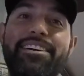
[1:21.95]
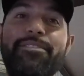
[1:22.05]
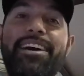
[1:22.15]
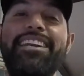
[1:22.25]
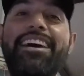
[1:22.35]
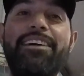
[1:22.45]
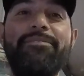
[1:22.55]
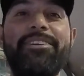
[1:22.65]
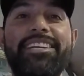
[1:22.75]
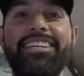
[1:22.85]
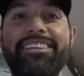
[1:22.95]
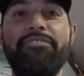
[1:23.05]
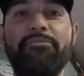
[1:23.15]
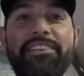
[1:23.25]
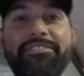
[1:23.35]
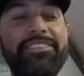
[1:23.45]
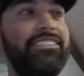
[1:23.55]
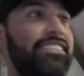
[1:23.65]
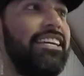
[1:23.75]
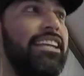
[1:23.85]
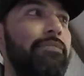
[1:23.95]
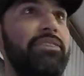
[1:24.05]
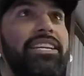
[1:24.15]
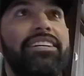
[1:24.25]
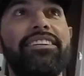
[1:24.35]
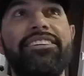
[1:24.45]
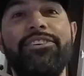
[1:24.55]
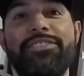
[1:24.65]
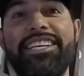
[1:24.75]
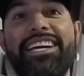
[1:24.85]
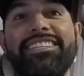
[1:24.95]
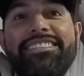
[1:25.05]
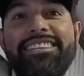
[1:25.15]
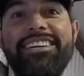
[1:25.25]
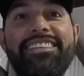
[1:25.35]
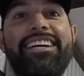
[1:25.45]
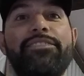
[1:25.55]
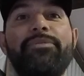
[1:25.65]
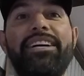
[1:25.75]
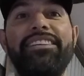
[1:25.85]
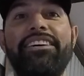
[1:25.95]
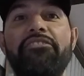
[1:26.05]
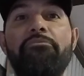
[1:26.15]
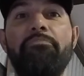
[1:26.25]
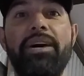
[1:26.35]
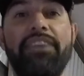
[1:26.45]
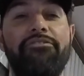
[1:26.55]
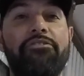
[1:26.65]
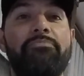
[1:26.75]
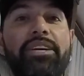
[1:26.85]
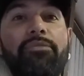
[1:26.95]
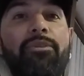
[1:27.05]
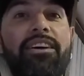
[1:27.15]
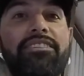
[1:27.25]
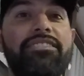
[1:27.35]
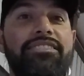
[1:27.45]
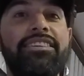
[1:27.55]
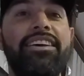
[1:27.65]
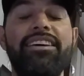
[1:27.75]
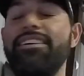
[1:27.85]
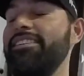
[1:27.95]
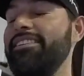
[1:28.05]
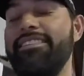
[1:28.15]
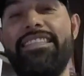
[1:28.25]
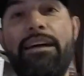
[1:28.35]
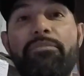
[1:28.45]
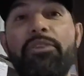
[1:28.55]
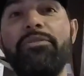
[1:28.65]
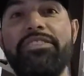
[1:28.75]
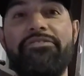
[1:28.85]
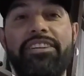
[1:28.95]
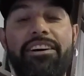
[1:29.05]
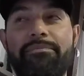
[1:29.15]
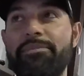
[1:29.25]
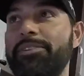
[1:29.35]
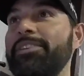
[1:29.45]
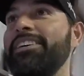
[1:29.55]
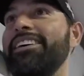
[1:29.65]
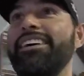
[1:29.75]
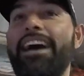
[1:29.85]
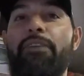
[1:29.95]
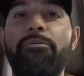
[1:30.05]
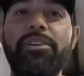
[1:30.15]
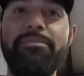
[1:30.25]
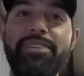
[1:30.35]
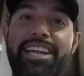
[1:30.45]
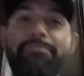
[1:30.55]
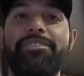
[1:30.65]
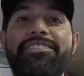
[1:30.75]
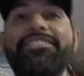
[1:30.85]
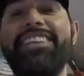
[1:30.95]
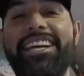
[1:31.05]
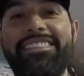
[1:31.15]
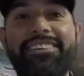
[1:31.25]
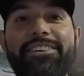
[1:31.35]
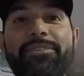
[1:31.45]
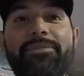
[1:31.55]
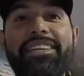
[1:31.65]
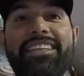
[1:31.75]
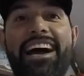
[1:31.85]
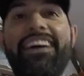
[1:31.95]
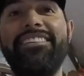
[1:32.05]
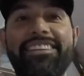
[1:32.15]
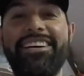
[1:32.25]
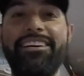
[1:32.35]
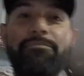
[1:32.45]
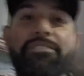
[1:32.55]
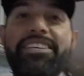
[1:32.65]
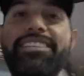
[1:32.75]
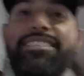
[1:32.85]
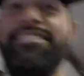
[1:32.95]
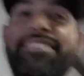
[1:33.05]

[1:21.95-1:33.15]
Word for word: right now I'm running rivers and I'm in a Coosa H D, and that's what I love. But for big waters, that boat was phenomenal. I wouldn't have been able to do that though without the help of these two